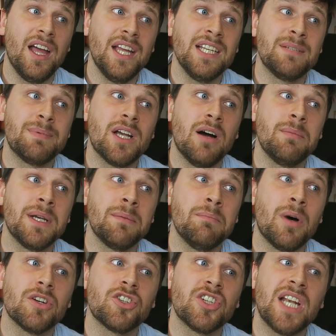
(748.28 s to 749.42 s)
is becoming
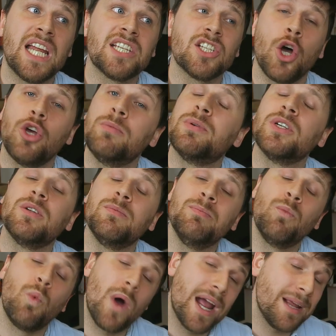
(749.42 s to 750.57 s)
much less open
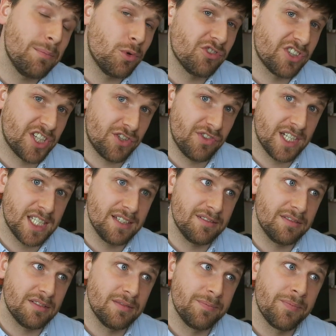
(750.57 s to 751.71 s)
and way more
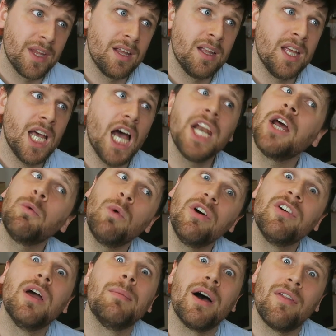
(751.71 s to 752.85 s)
restrictive. And I
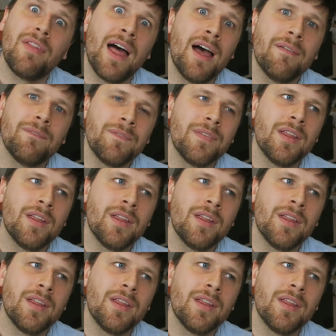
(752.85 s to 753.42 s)
worry about that.